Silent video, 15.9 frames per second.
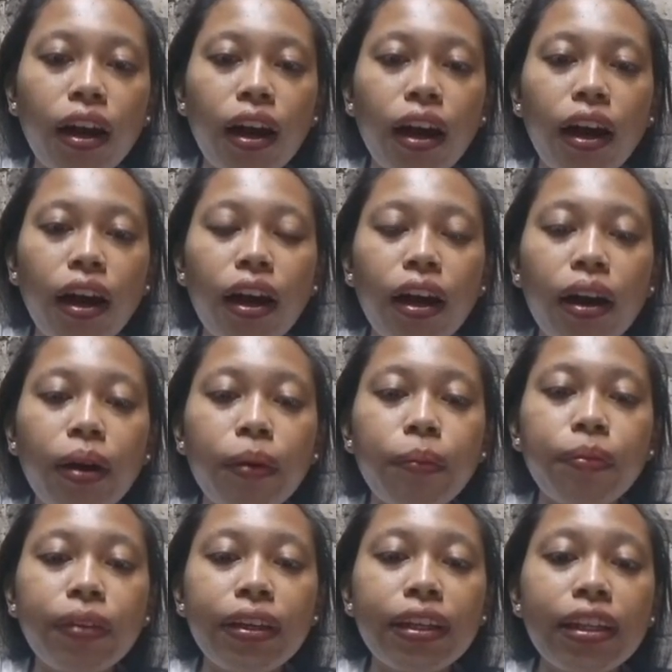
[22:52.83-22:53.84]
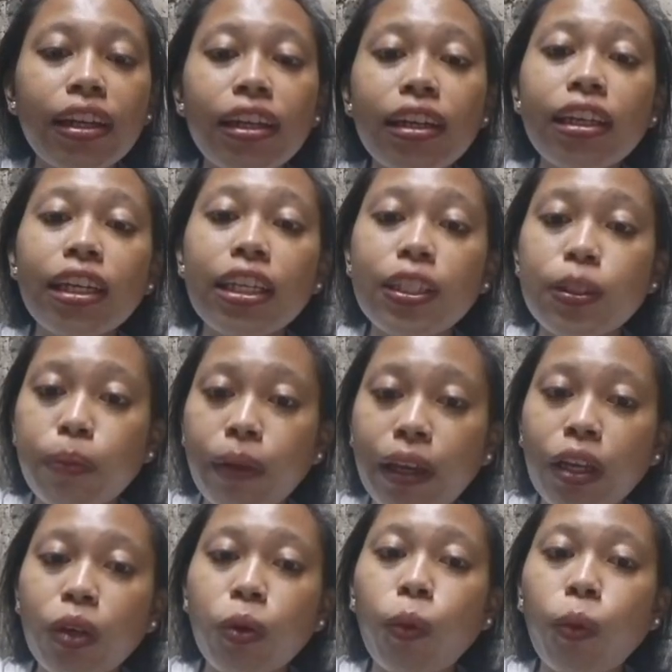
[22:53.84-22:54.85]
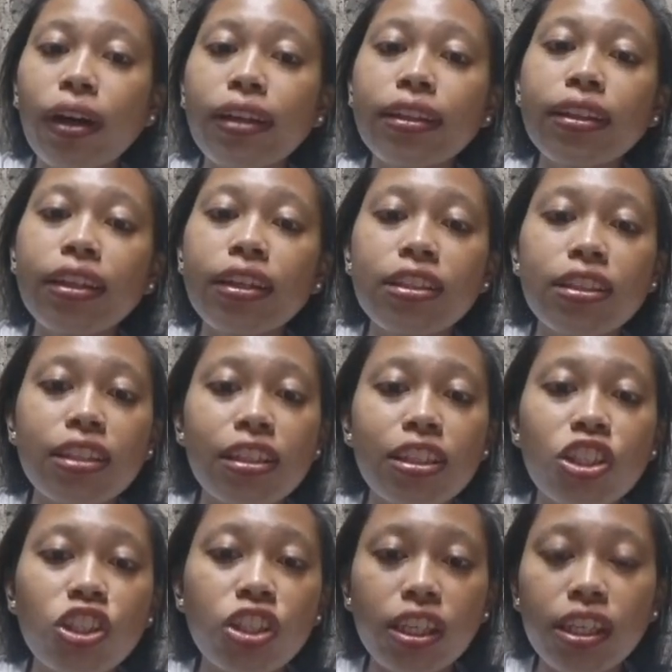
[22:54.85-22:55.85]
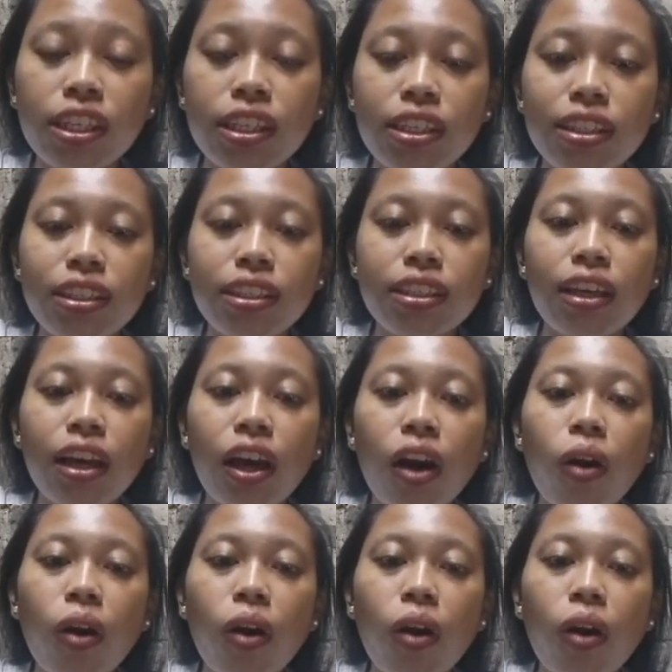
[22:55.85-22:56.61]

clearly explain what the strategy is,